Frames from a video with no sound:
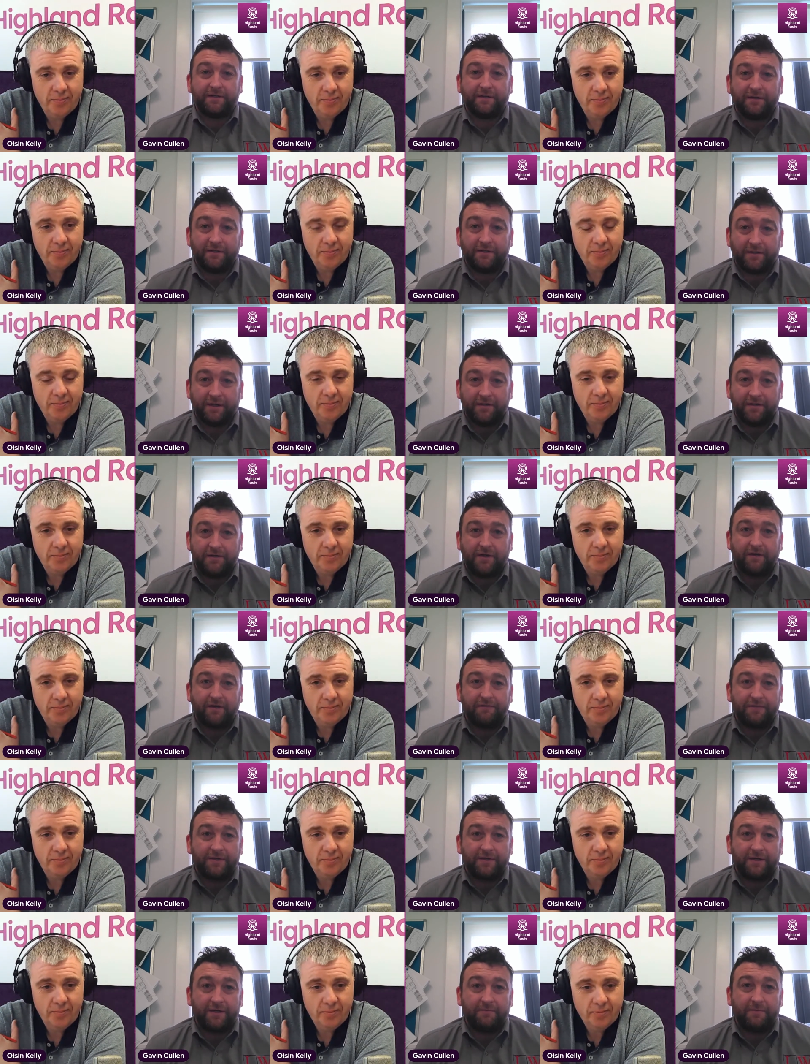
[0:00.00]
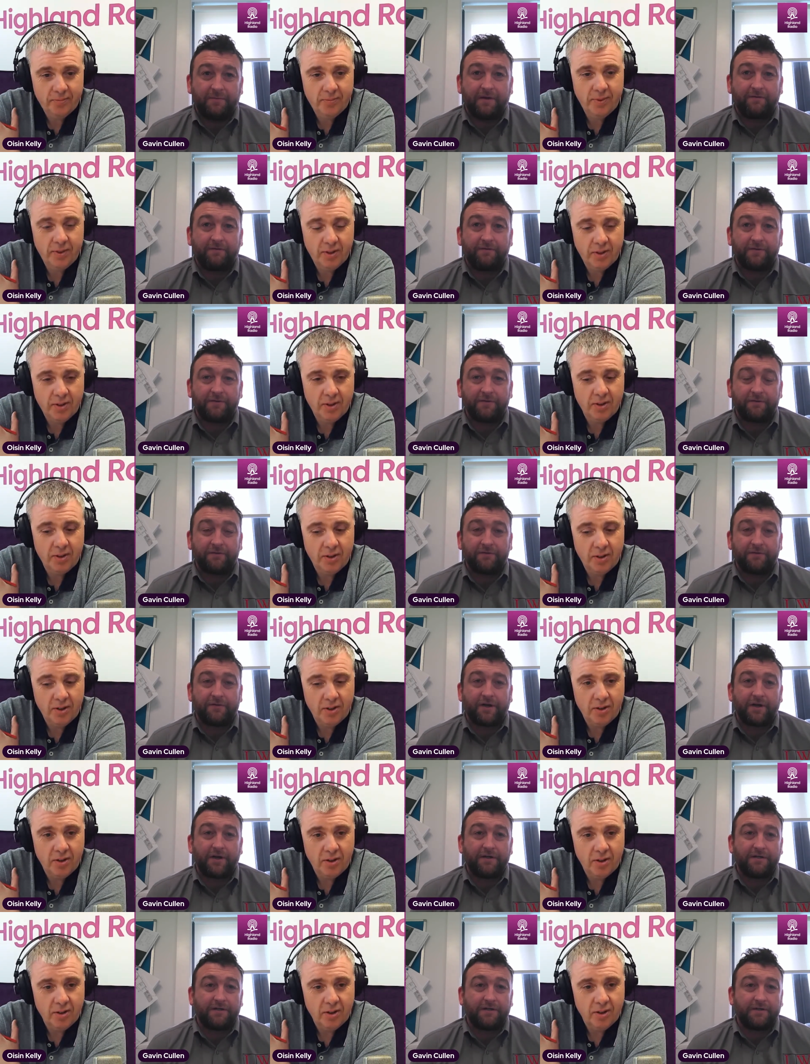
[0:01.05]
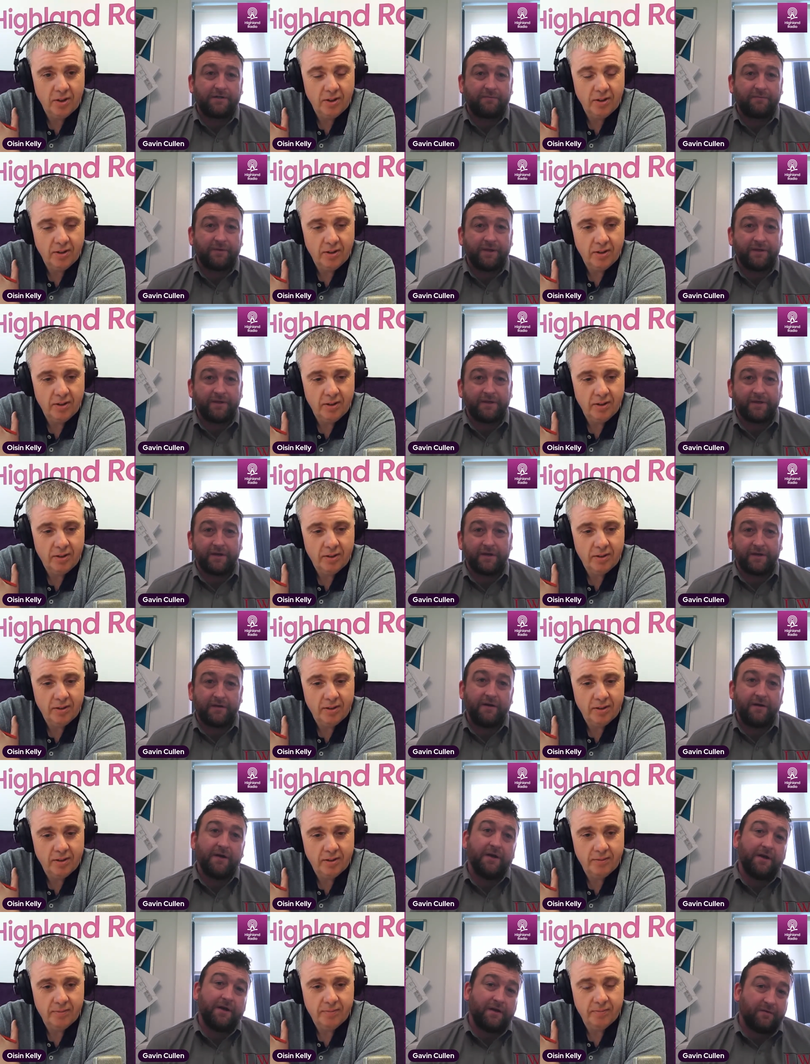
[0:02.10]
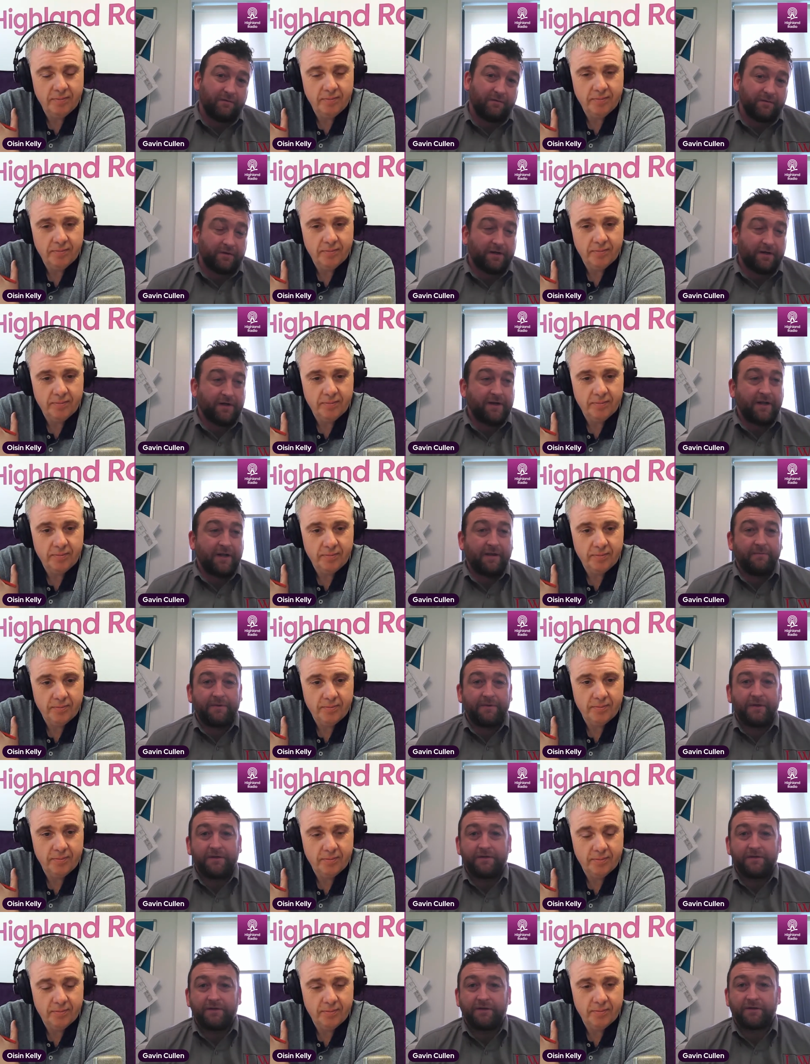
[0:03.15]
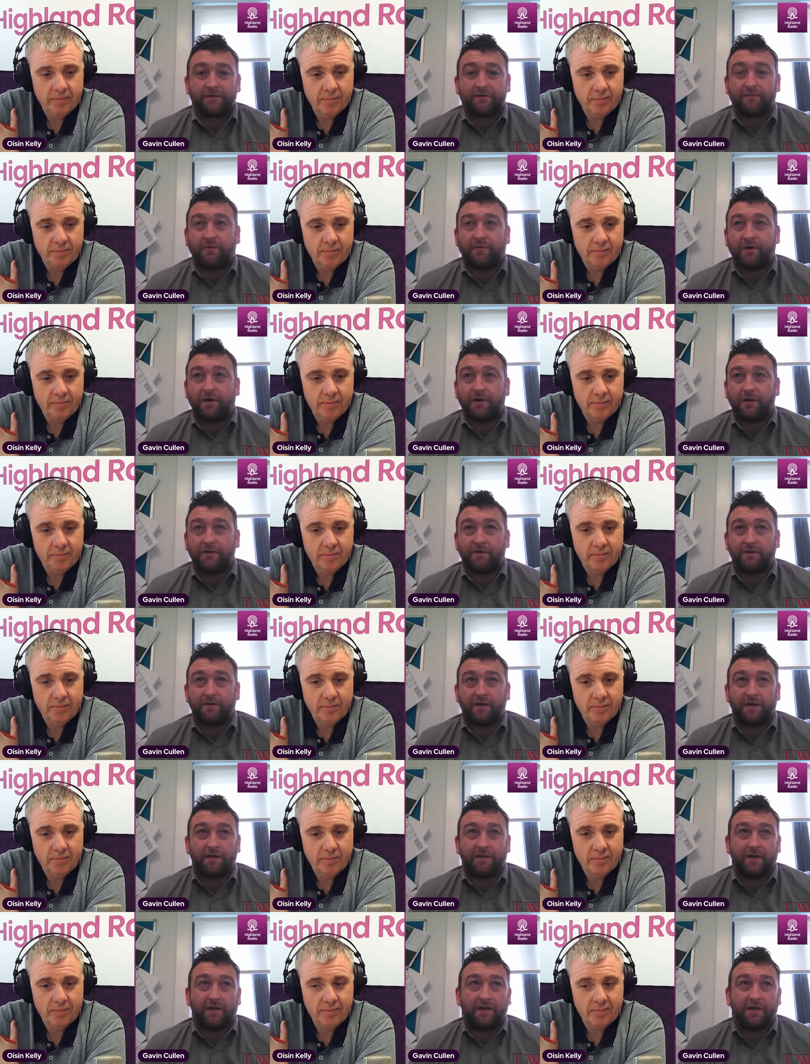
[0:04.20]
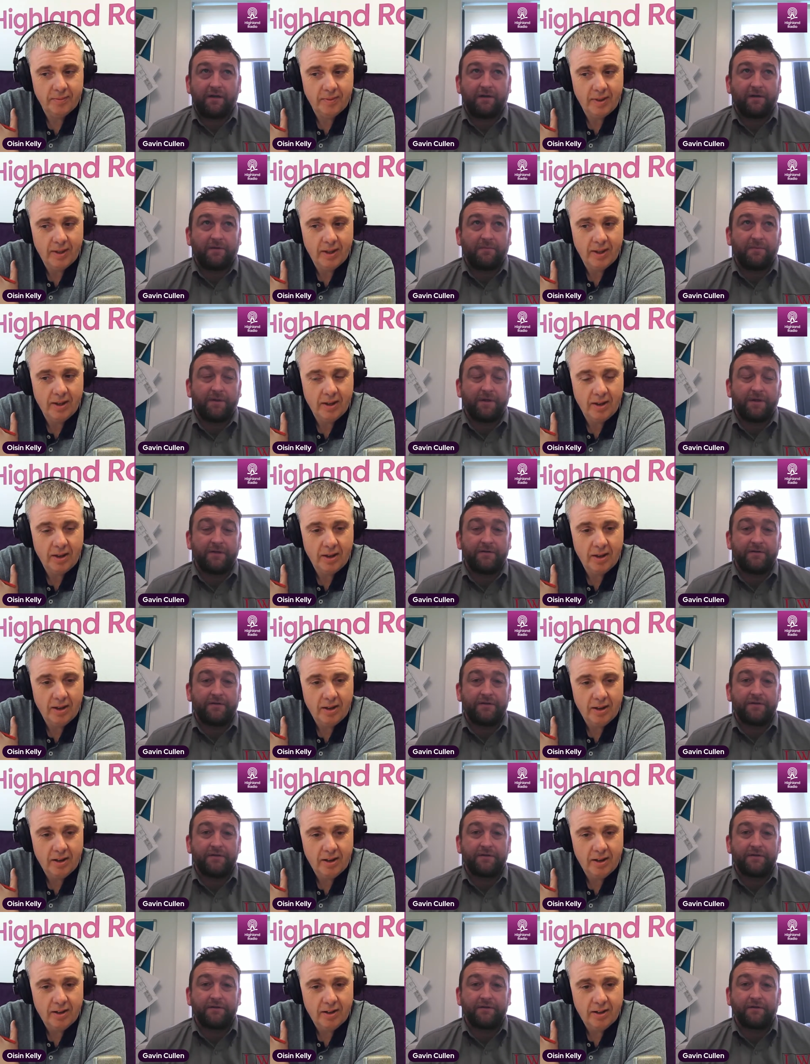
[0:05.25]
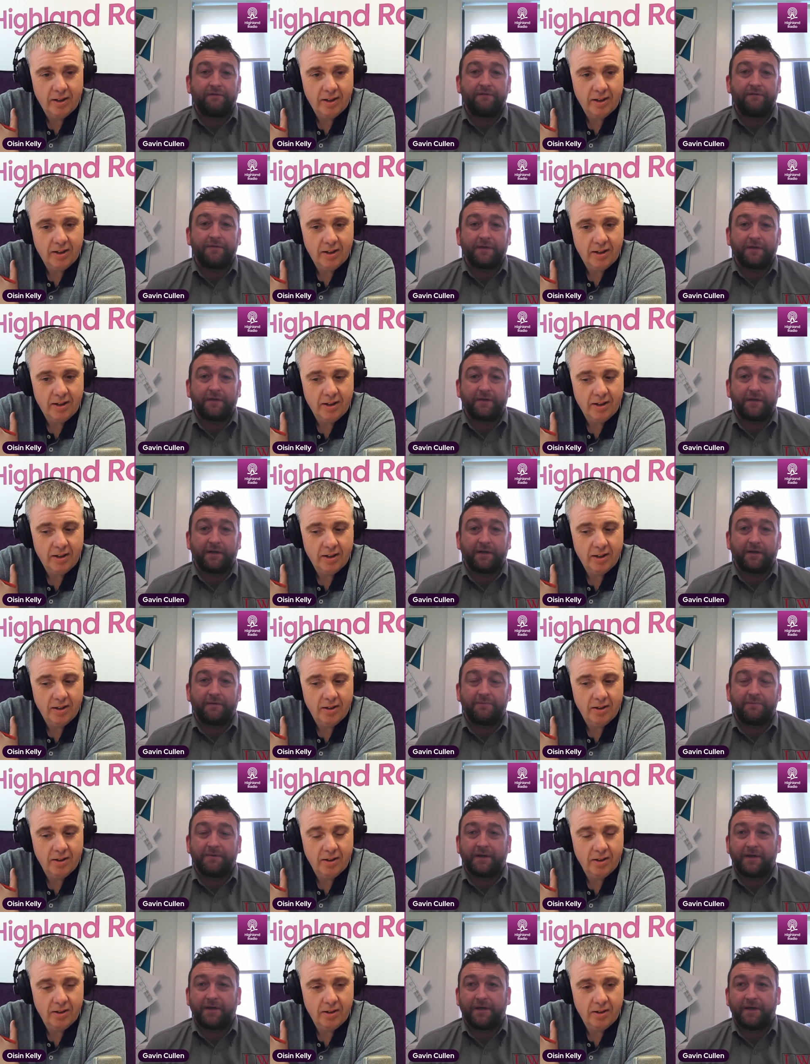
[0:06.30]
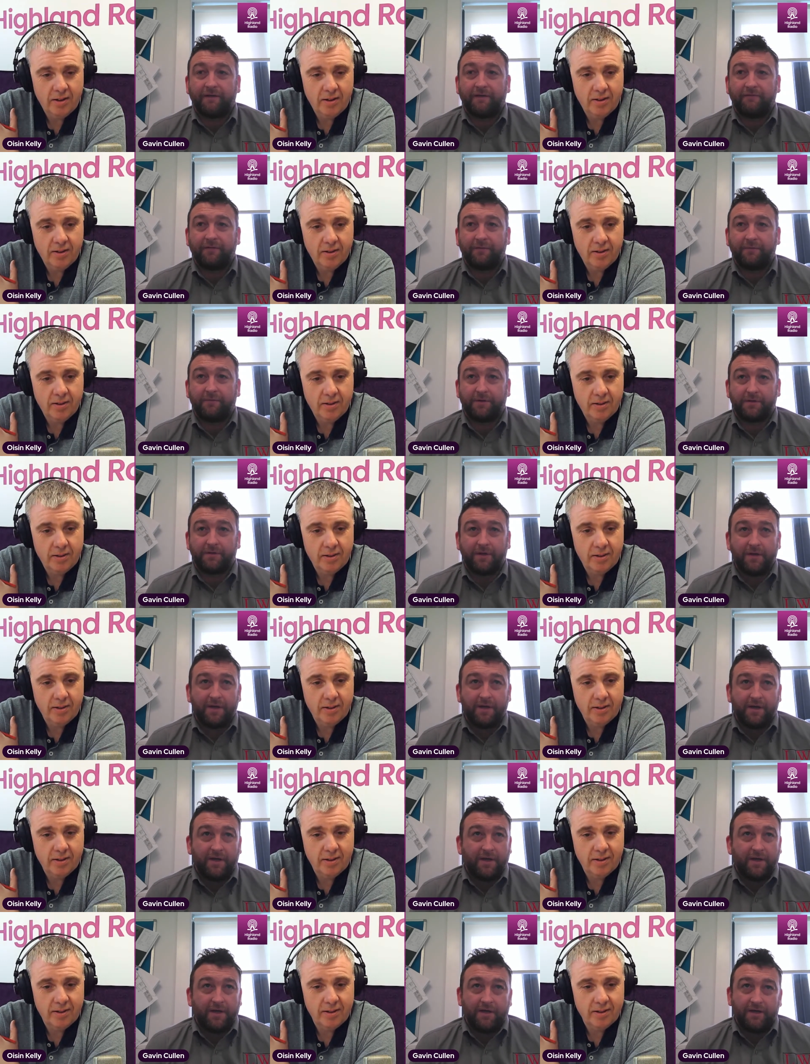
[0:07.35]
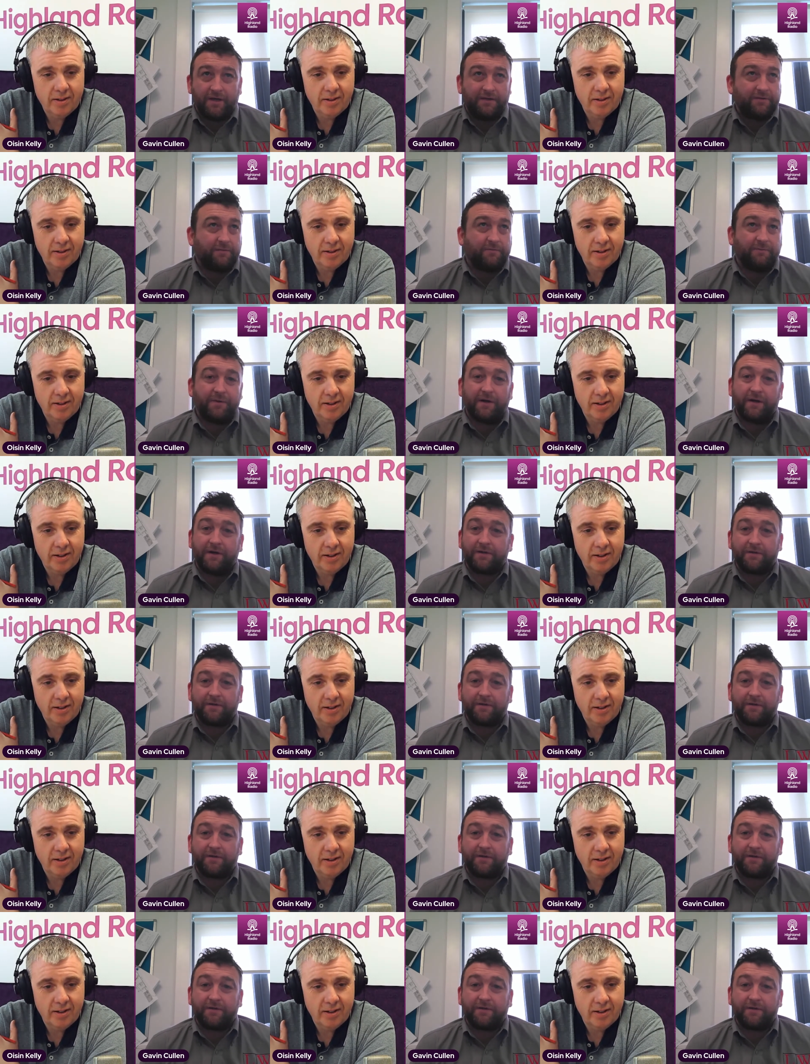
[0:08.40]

Speaker 1: He's obviously had a bit of a slow start since he went there were acclimatizing to the squad and he, he had a couple injuries and stuff to, to get up to that level. But some players